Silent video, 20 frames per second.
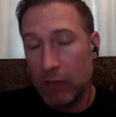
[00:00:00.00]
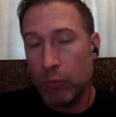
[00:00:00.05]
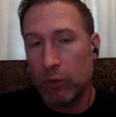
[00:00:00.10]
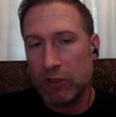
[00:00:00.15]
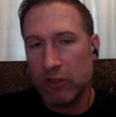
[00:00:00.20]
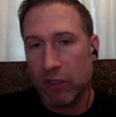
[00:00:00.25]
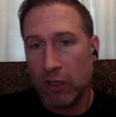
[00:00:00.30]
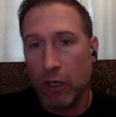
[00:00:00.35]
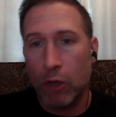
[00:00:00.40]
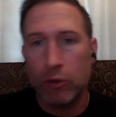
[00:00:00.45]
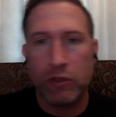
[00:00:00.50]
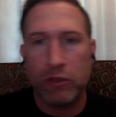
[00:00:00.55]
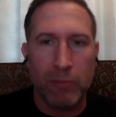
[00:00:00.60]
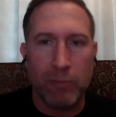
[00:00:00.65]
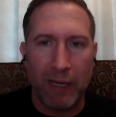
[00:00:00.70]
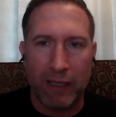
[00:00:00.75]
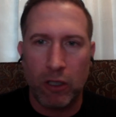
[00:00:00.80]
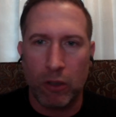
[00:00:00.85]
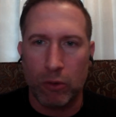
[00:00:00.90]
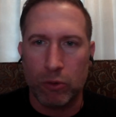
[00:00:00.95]
the coach of
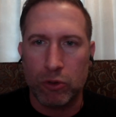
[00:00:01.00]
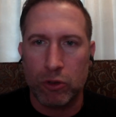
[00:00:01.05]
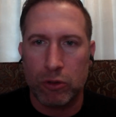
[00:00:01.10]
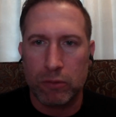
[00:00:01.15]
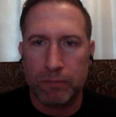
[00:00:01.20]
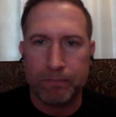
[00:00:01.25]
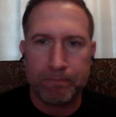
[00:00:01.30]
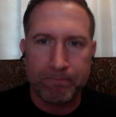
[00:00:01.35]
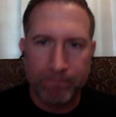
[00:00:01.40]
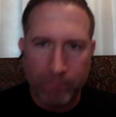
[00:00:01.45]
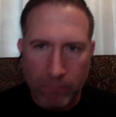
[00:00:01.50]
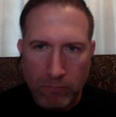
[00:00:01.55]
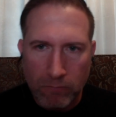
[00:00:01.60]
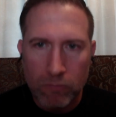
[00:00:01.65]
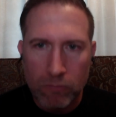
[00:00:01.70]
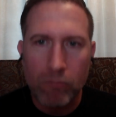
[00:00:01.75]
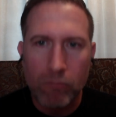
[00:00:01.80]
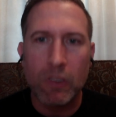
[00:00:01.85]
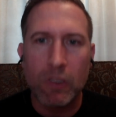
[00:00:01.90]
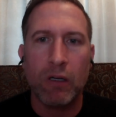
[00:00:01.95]
my coach,
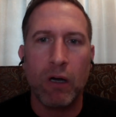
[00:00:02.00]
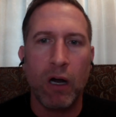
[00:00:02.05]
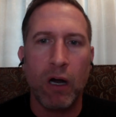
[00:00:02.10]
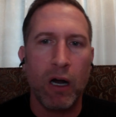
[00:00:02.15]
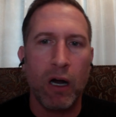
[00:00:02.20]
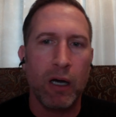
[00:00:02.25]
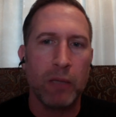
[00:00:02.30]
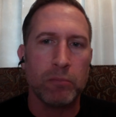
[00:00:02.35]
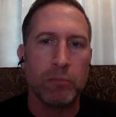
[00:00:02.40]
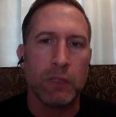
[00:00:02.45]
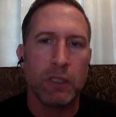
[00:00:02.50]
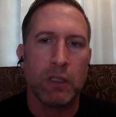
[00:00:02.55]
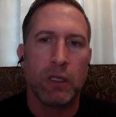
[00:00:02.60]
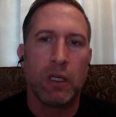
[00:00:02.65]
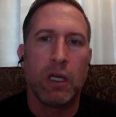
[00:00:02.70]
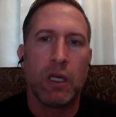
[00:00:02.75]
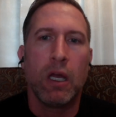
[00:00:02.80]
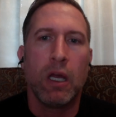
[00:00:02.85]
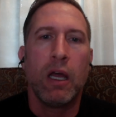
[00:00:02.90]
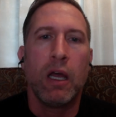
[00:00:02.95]
and
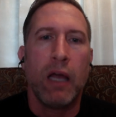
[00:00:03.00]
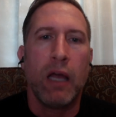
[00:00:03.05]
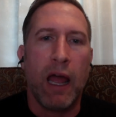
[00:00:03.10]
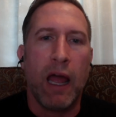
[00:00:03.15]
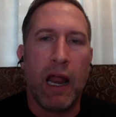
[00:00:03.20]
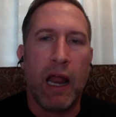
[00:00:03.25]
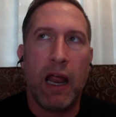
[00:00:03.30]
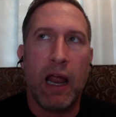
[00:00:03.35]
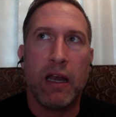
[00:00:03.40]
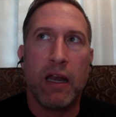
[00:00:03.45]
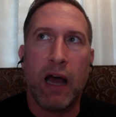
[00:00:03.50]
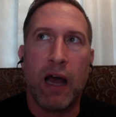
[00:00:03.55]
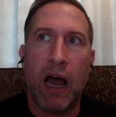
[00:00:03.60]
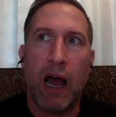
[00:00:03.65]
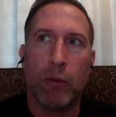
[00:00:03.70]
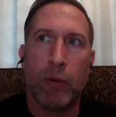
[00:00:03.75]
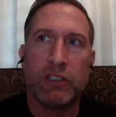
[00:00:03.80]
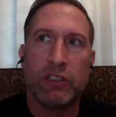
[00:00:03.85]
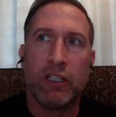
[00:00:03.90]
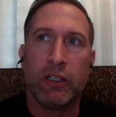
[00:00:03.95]

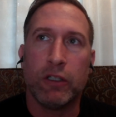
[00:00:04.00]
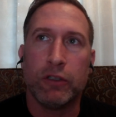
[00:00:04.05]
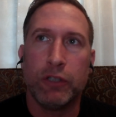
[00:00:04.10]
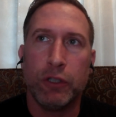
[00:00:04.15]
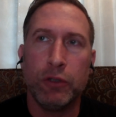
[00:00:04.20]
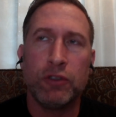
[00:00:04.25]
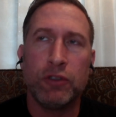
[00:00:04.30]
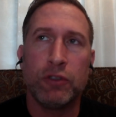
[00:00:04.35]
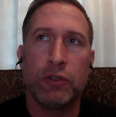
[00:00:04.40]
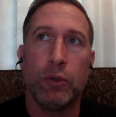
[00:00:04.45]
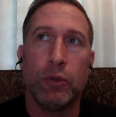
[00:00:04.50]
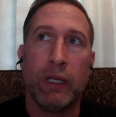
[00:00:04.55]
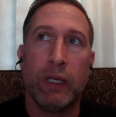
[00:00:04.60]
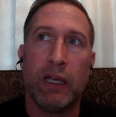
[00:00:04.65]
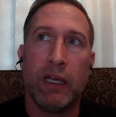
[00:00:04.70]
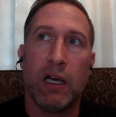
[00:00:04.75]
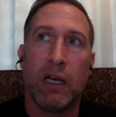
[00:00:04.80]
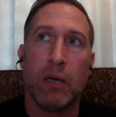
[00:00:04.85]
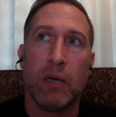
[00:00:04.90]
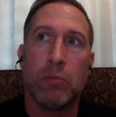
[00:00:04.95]
I was introduced to
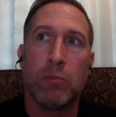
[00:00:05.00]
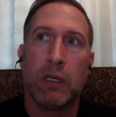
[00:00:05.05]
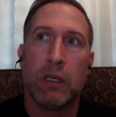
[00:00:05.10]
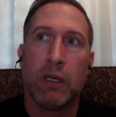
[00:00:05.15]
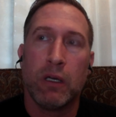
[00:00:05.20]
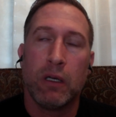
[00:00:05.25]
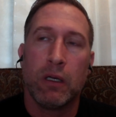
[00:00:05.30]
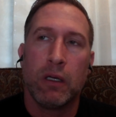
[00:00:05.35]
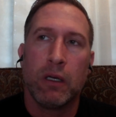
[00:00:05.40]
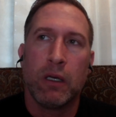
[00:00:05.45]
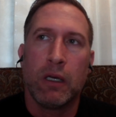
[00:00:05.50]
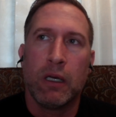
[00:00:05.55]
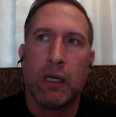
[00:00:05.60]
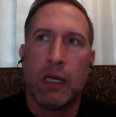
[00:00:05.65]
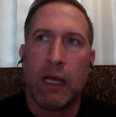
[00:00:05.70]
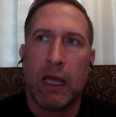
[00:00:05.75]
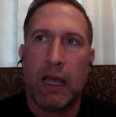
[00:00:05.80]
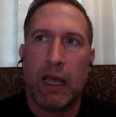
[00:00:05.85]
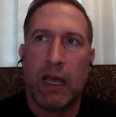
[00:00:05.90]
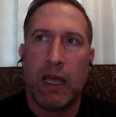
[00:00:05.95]
him.
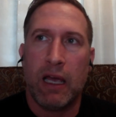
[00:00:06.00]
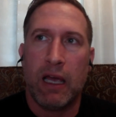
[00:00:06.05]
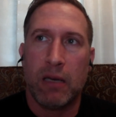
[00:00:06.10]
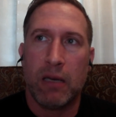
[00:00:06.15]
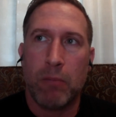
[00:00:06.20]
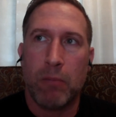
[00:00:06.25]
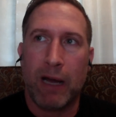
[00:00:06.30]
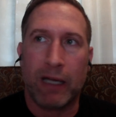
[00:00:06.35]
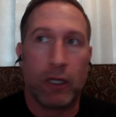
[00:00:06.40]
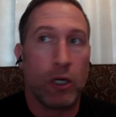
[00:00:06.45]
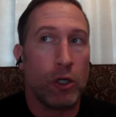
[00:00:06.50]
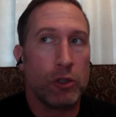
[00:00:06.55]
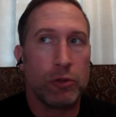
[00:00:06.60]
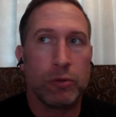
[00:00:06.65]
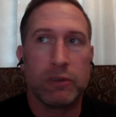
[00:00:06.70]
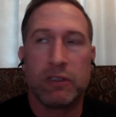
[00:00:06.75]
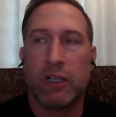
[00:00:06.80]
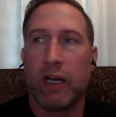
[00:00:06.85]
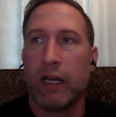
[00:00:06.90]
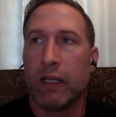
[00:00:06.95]
And my coach
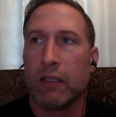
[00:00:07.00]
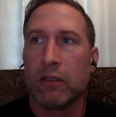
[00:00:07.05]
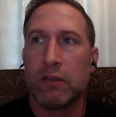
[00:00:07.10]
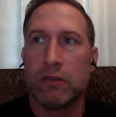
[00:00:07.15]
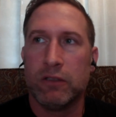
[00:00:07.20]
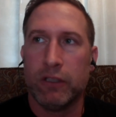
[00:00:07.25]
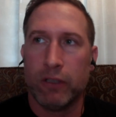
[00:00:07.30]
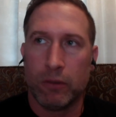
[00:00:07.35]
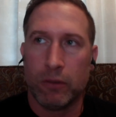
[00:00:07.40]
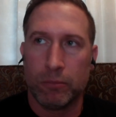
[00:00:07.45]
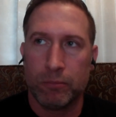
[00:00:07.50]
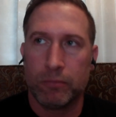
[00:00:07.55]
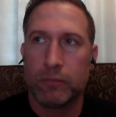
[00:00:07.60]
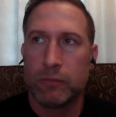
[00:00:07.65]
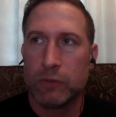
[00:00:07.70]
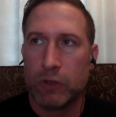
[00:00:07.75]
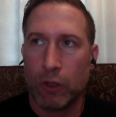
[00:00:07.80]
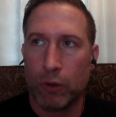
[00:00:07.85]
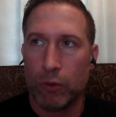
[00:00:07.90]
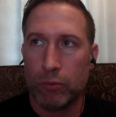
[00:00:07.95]
was like,
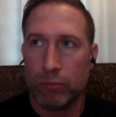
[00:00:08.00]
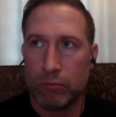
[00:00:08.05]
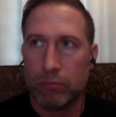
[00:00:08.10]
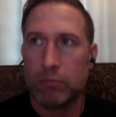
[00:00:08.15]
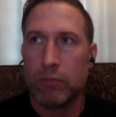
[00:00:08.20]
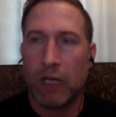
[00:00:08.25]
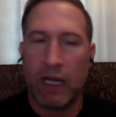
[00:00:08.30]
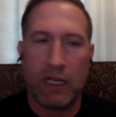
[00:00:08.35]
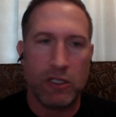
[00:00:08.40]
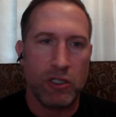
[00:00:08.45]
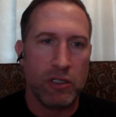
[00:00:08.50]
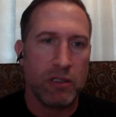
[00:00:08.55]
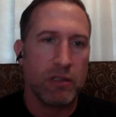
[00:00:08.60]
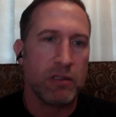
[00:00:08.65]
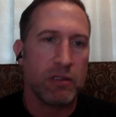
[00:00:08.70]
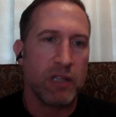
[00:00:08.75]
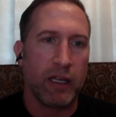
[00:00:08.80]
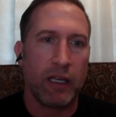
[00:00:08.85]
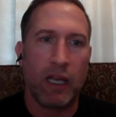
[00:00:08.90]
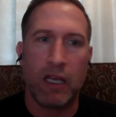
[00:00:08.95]
told Hedges, he's
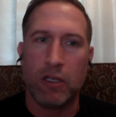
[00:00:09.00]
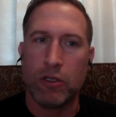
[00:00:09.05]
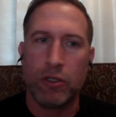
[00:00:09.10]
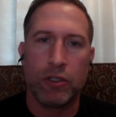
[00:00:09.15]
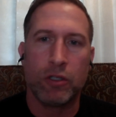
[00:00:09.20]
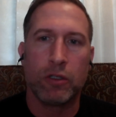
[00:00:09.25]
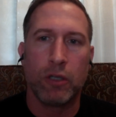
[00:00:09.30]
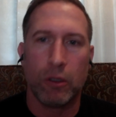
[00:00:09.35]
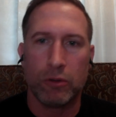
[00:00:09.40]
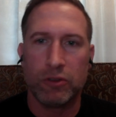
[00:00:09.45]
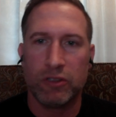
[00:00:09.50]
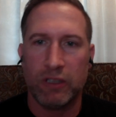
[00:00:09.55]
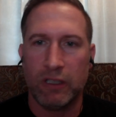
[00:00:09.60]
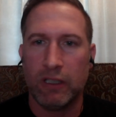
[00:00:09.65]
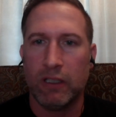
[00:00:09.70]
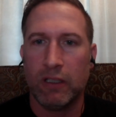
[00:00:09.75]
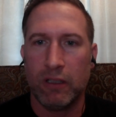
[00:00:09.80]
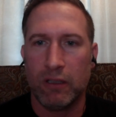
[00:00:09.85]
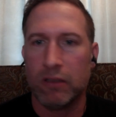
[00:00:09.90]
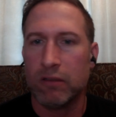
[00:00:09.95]
like, hey, you should go
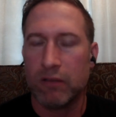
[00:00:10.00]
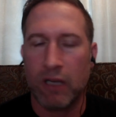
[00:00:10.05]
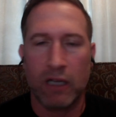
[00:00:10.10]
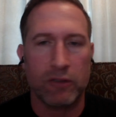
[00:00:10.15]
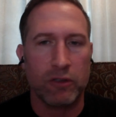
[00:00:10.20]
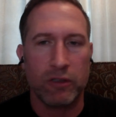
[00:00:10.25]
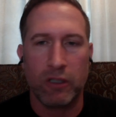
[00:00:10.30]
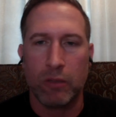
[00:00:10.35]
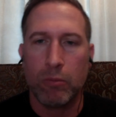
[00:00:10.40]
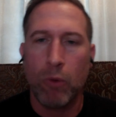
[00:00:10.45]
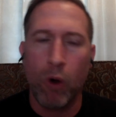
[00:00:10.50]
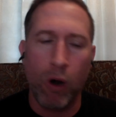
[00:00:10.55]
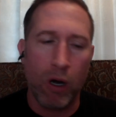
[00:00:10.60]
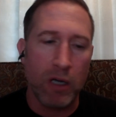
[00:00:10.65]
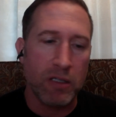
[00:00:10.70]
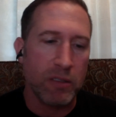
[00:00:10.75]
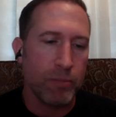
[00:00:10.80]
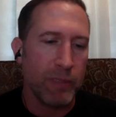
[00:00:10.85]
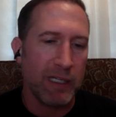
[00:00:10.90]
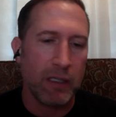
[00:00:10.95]
see Dr. Neil
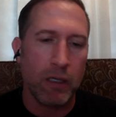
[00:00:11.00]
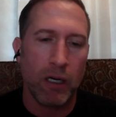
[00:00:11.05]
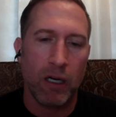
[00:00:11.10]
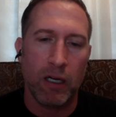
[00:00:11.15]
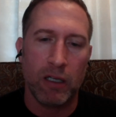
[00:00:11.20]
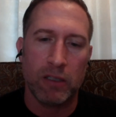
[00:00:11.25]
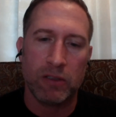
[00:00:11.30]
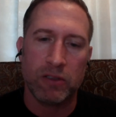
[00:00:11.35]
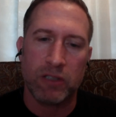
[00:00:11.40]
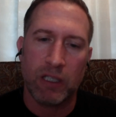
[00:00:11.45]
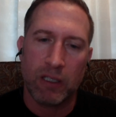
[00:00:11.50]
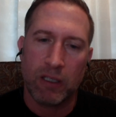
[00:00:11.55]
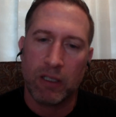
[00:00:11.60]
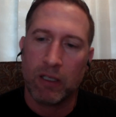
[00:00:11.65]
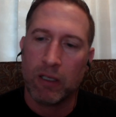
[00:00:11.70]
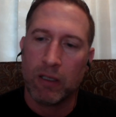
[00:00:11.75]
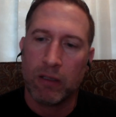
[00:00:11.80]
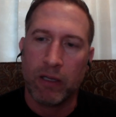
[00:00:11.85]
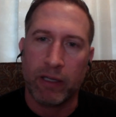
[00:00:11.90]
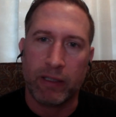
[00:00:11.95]
Morris because
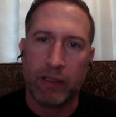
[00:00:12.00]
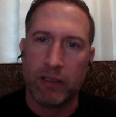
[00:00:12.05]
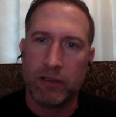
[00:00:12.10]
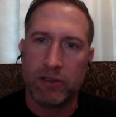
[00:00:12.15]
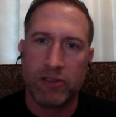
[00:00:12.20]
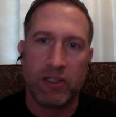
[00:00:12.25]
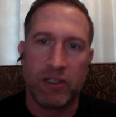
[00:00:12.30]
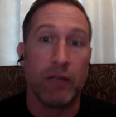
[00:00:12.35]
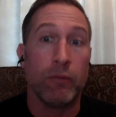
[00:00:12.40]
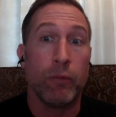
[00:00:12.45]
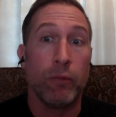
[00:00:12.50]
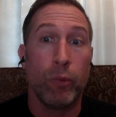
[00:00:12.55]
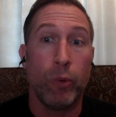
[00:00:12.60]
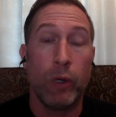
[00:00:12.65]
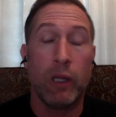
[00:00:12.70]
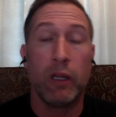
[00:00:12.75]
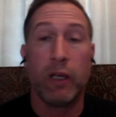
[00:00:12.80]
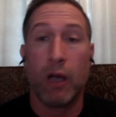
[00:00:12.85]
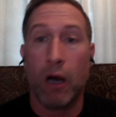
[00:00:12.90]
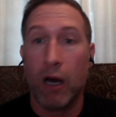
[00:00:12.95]
like he's getting
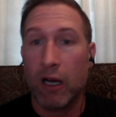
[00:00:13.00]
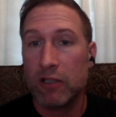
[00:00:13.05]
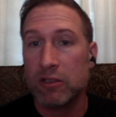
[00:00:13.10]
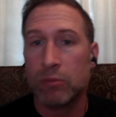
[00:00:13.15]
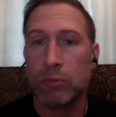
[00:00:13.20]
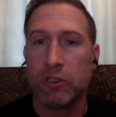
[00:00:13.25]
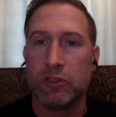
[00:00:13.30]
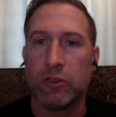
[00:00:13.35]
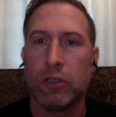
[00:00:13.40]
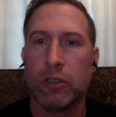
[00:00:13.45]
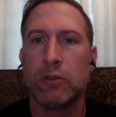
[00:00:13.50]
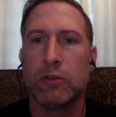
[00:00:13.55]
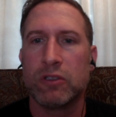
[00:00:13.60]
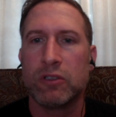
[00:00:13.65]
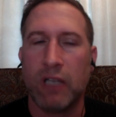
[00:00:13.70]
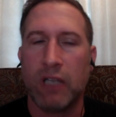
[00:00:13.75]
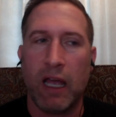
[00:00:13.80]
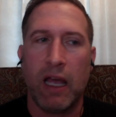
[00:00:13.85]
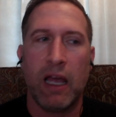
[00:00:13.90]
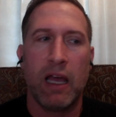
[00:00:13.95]
really awesome
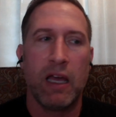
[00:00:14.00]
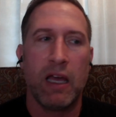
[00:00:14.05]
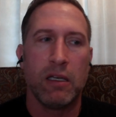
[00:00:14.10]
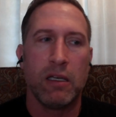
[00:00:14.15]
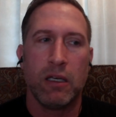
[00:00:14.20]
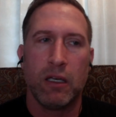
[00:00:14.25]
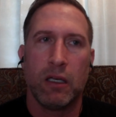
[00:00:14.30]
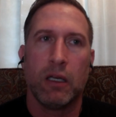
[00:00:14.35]
results. And